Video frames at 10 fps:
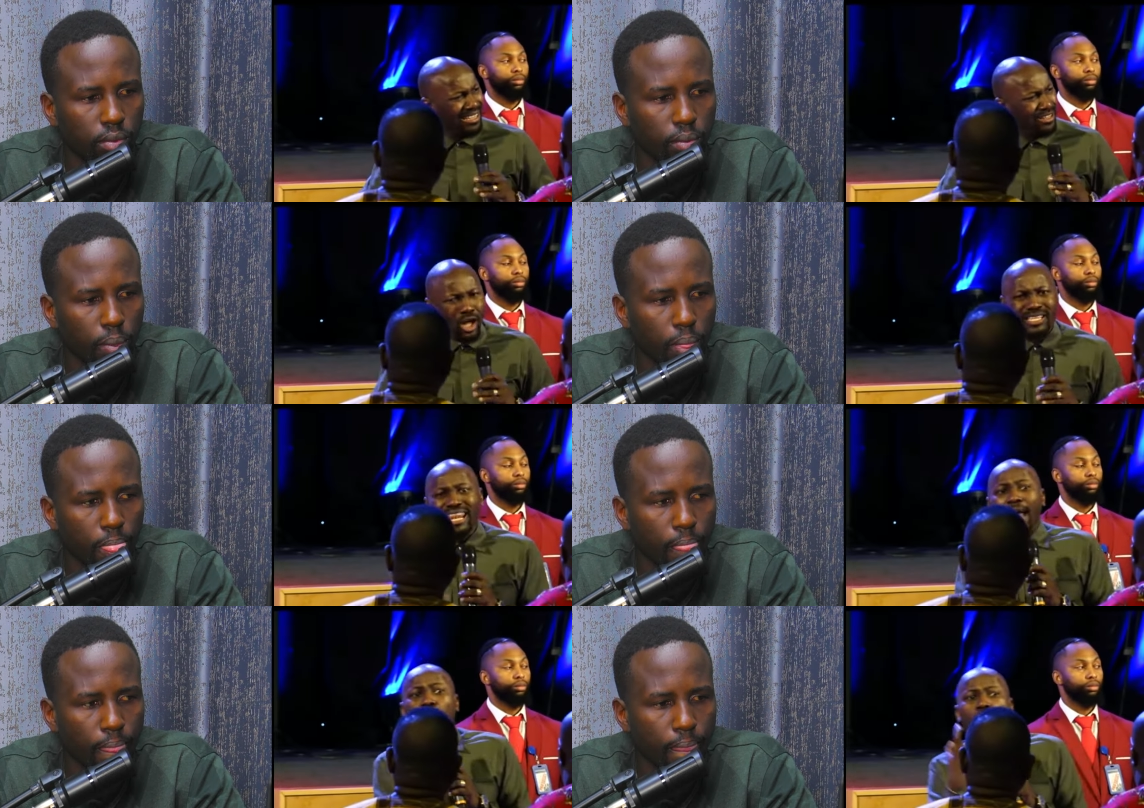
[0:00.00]
Speaker 1: Nothing
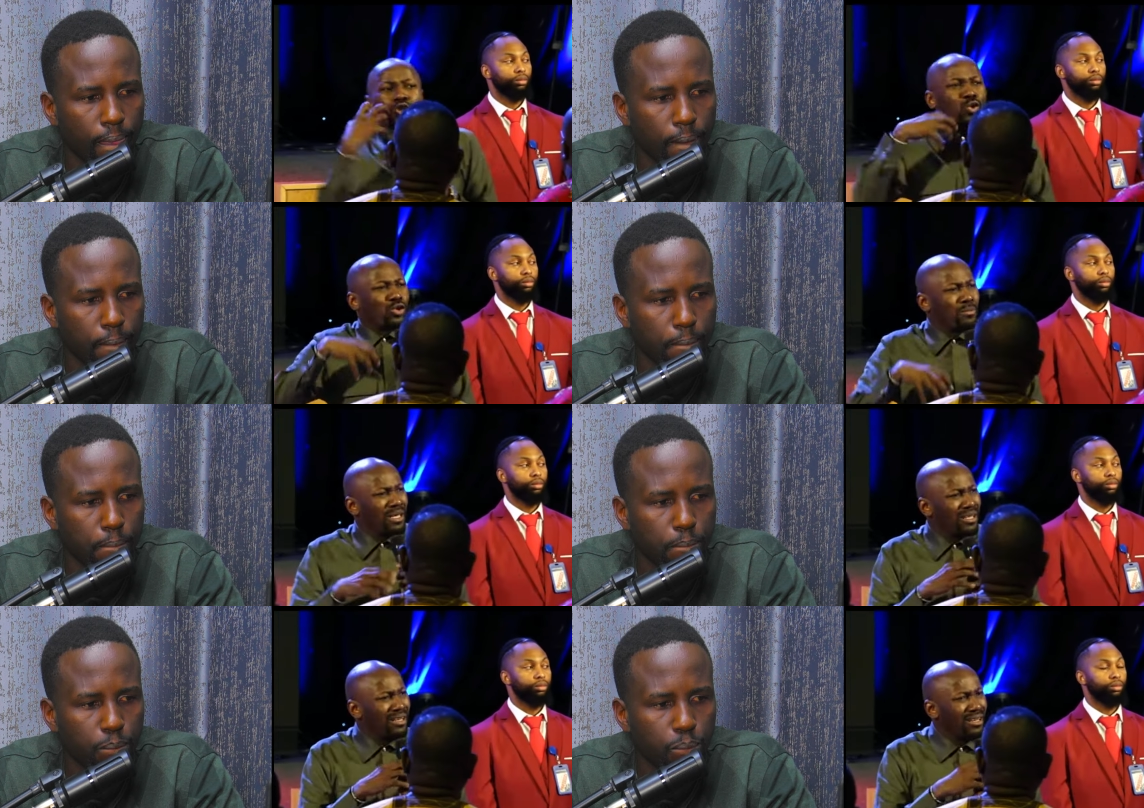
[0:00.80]
like God told
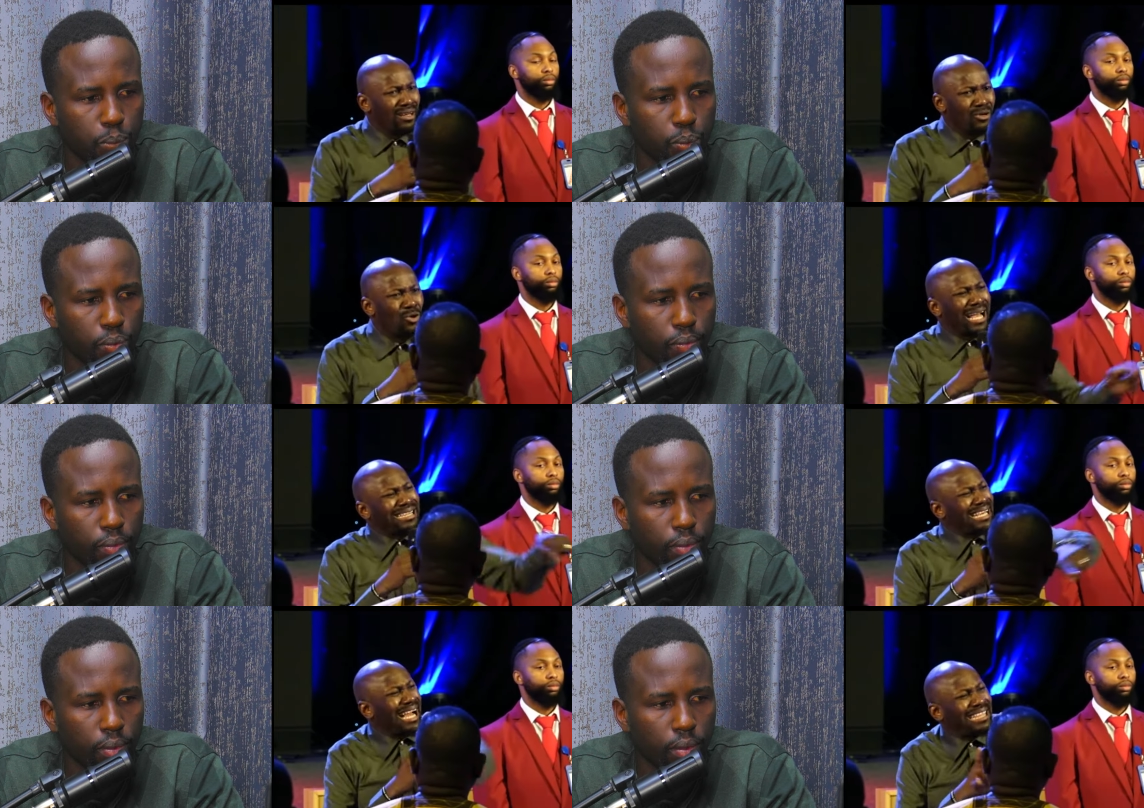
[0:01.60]
me. Look
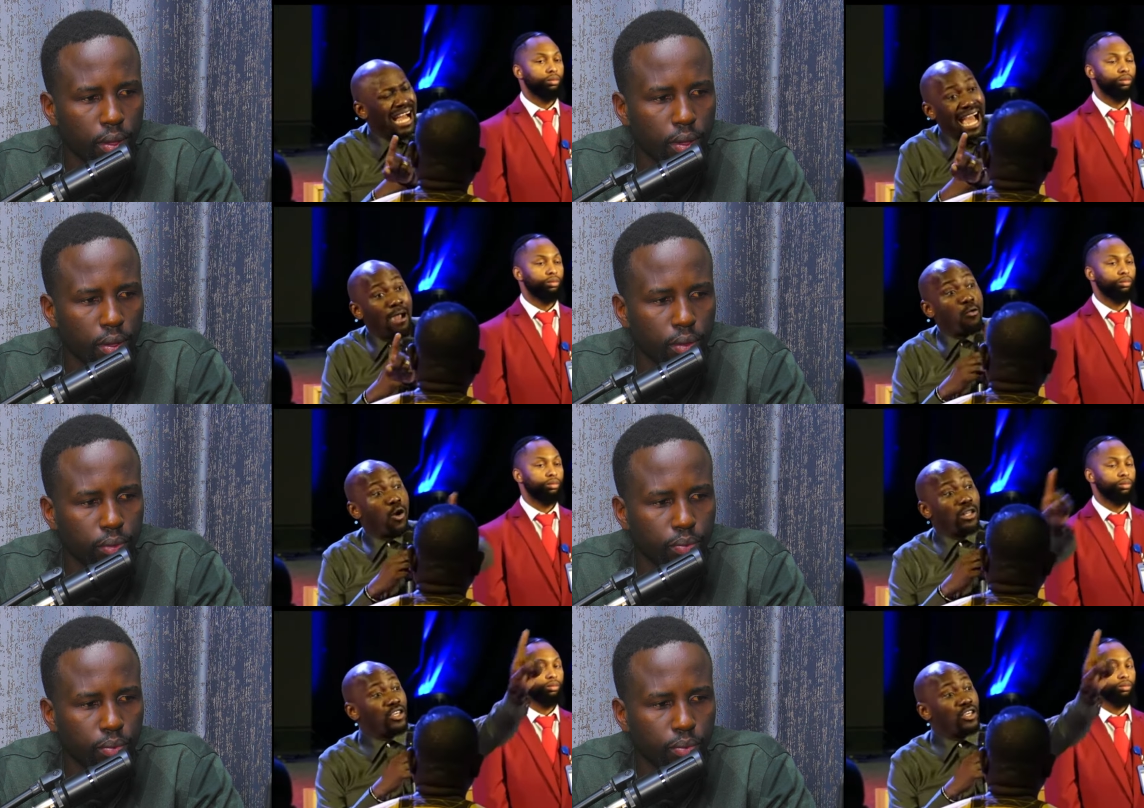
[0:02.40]
at the carnal. I wonder